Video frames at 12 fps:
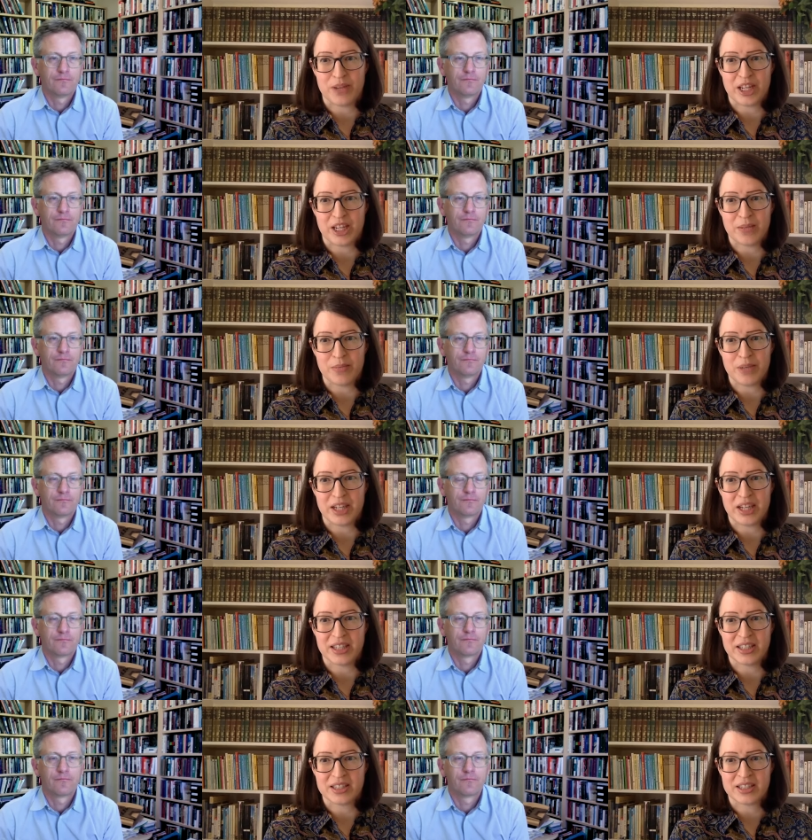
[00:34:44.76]
Speaker 1: making
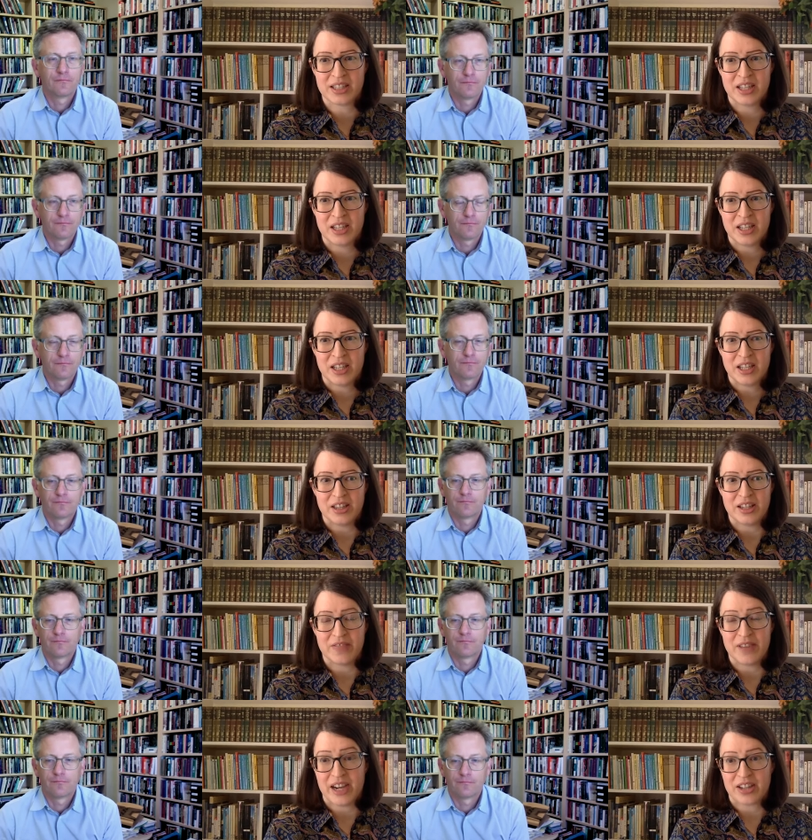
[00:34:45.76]
because
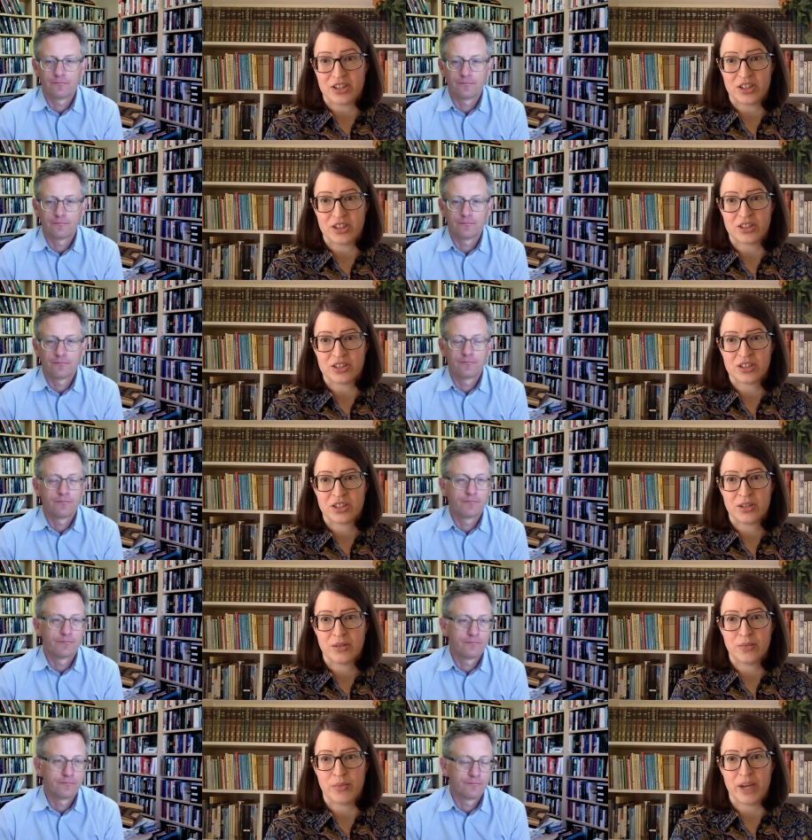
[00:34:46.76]
the factors
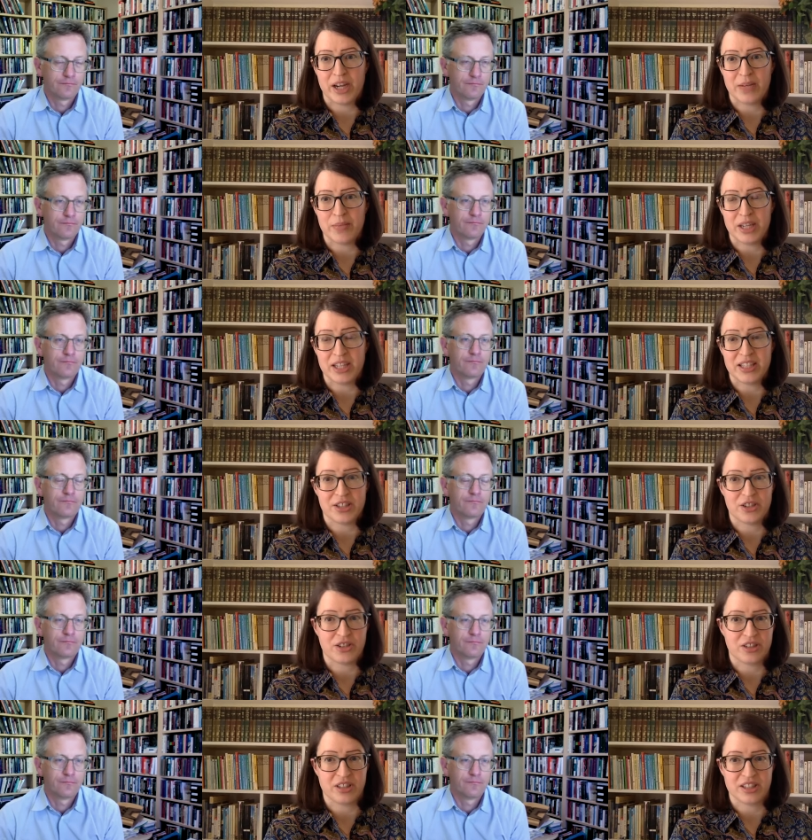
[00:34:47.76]
might be
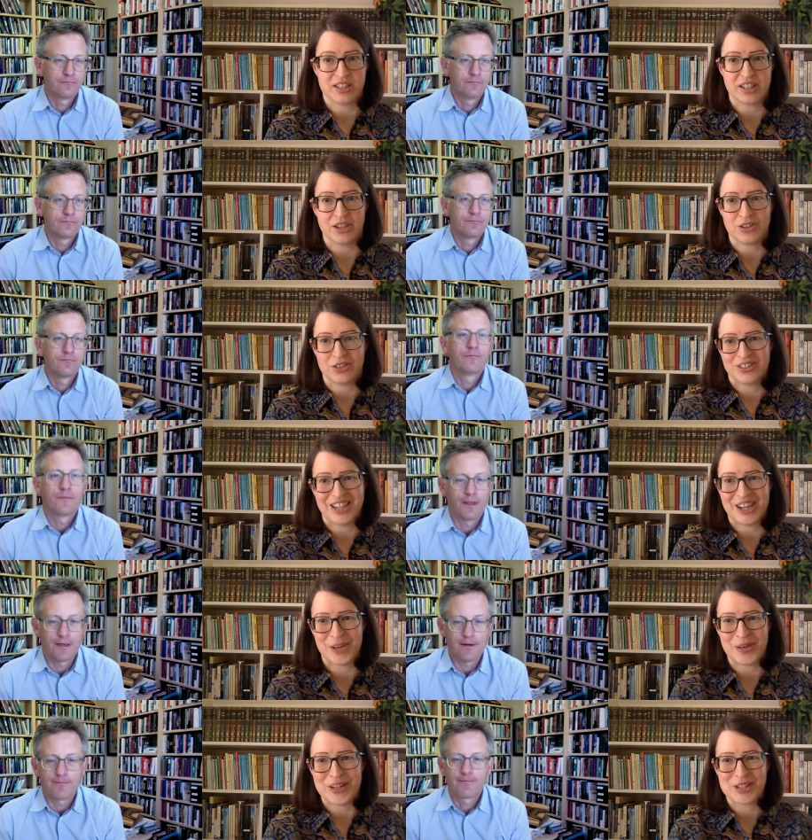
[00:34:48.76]
easier to distill.
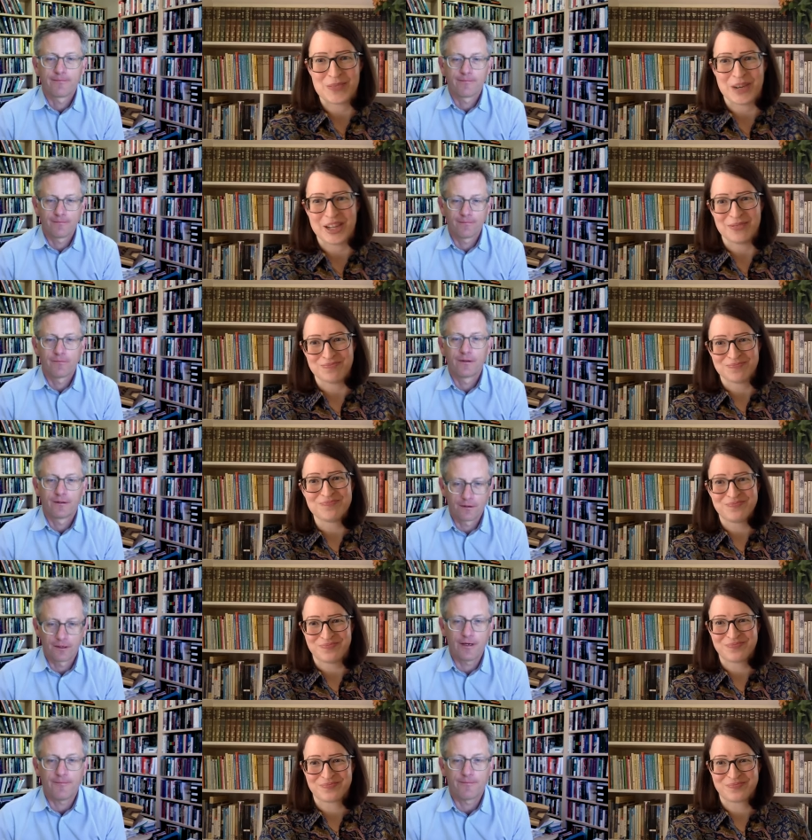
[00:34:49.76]
Not always, but.
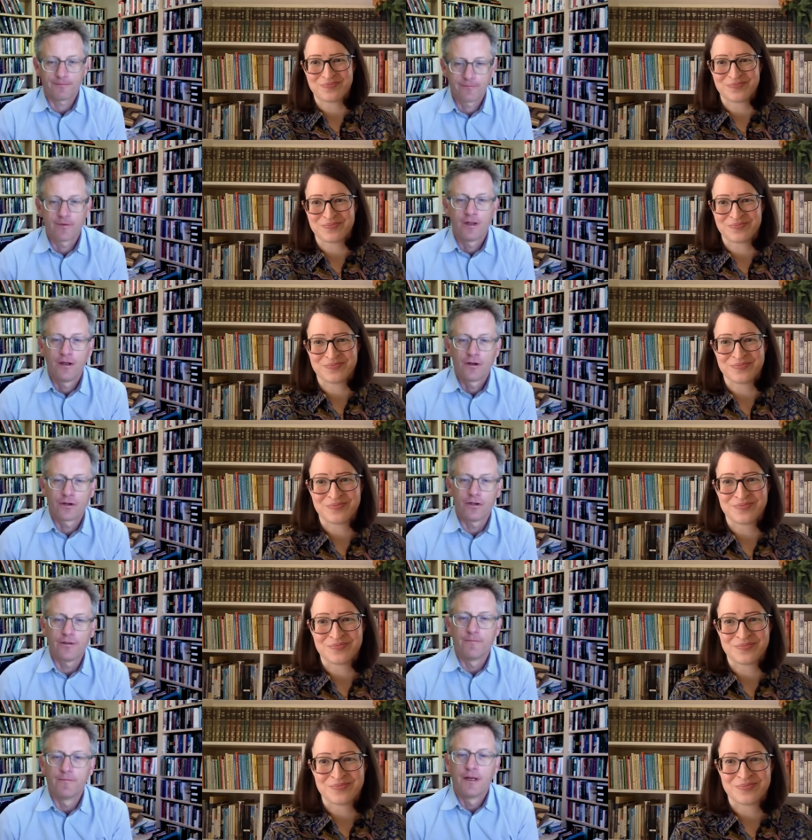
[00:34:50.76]
Speaker 2: Yeah,
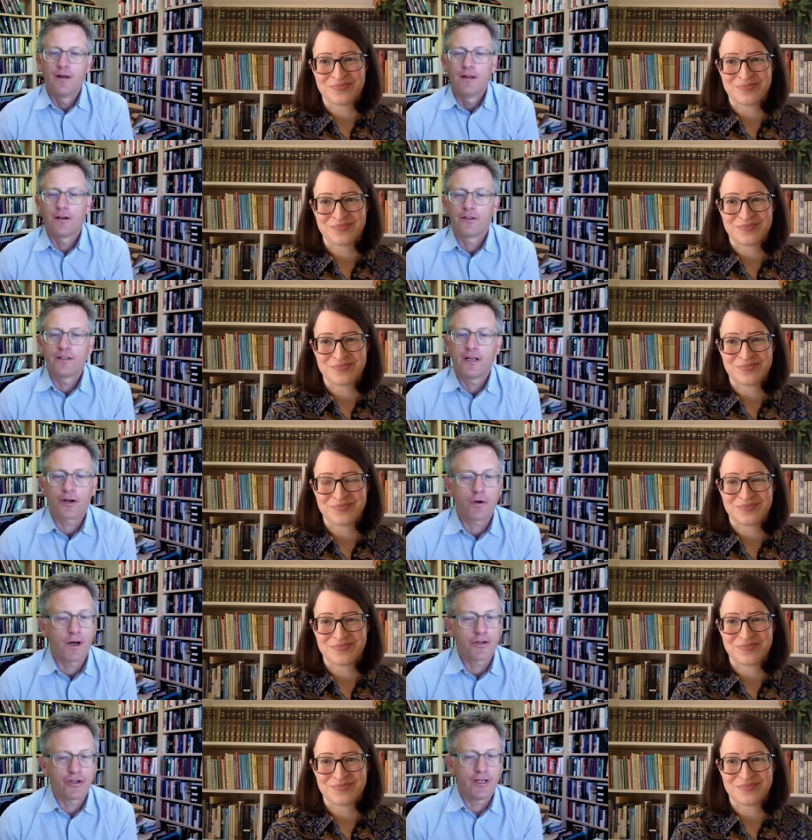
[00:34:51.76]
good. There's another
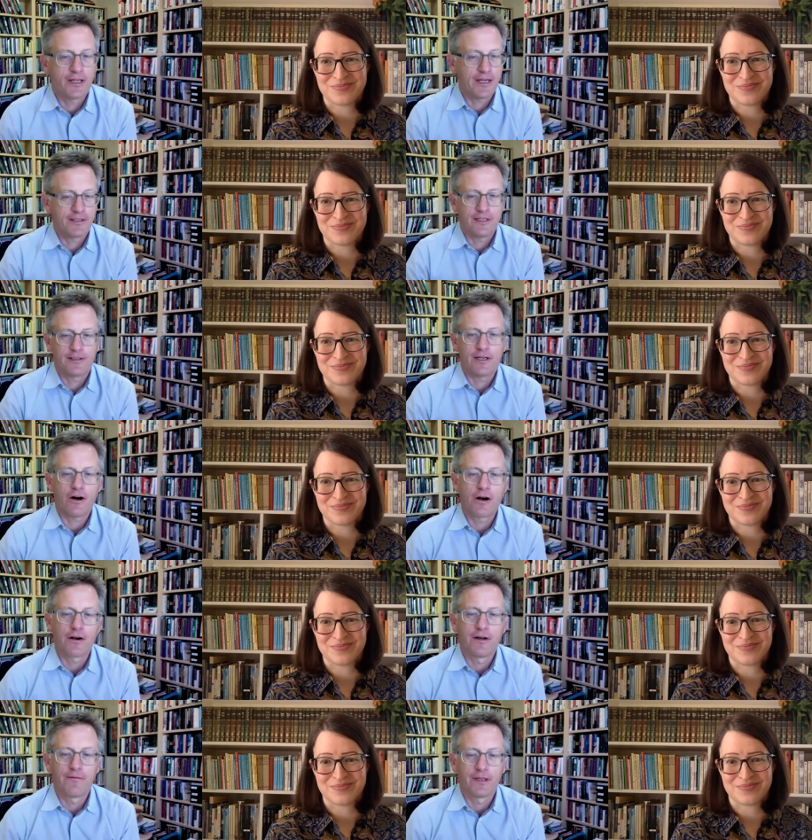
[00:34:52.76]
question that gets at the
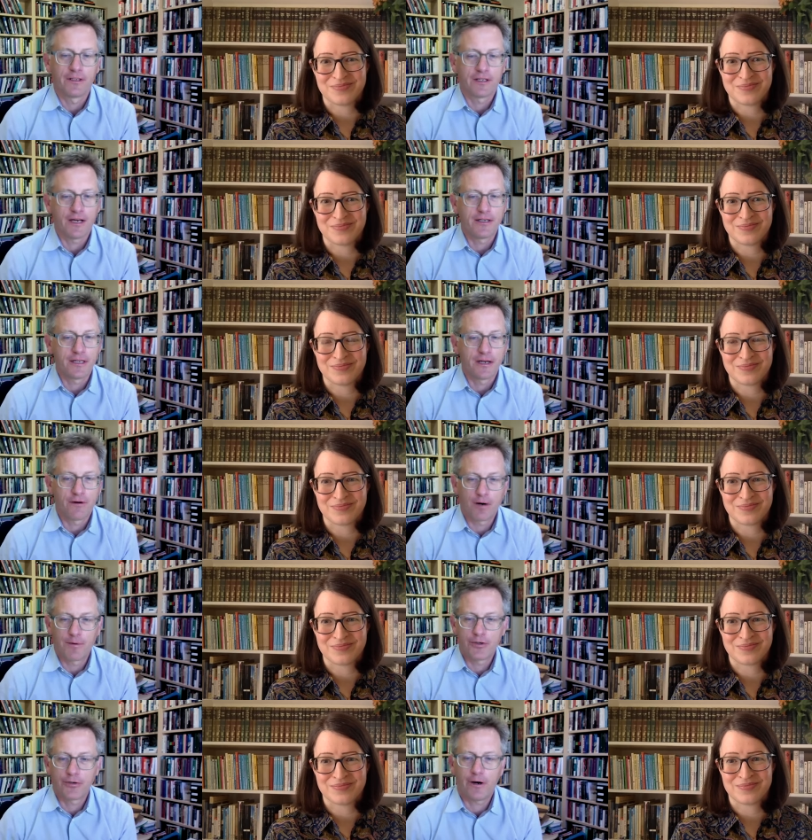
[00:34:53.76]
heart of this idea of
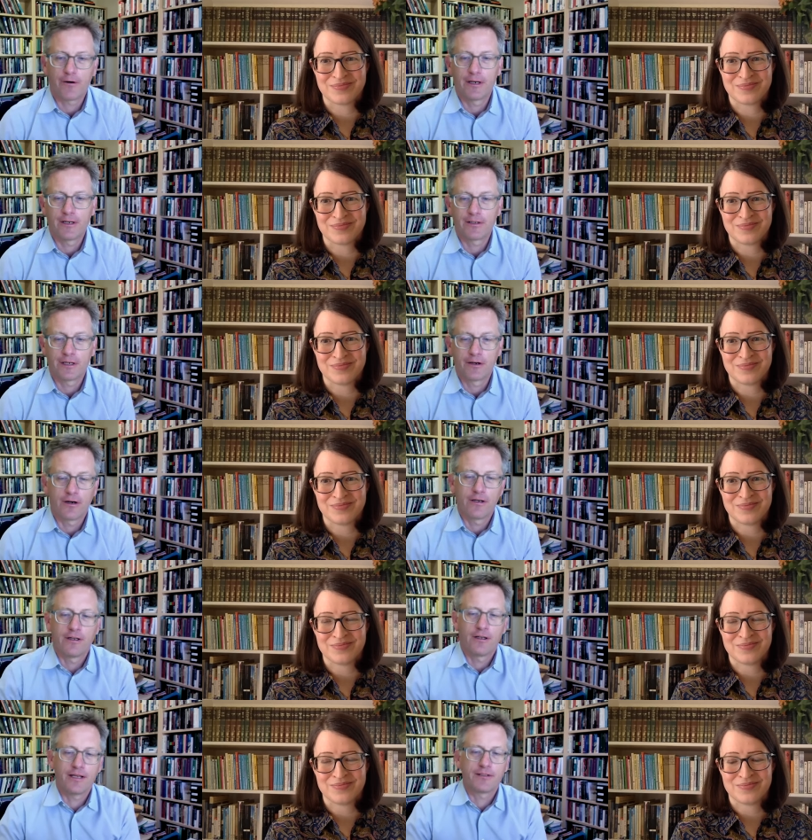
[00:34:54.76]
arbitrariness here,
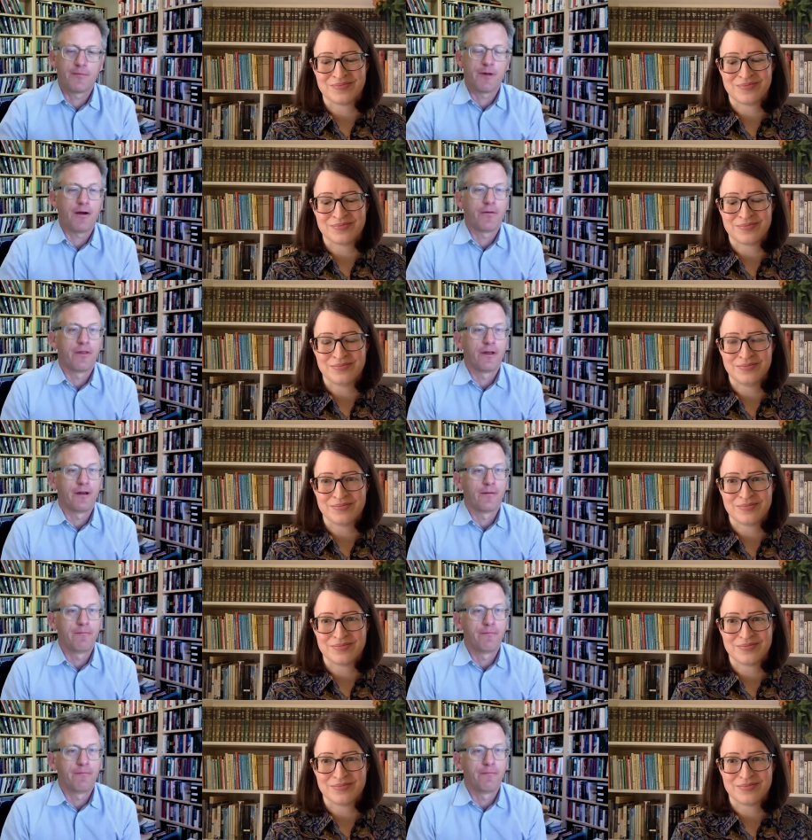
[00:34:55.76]
and less about the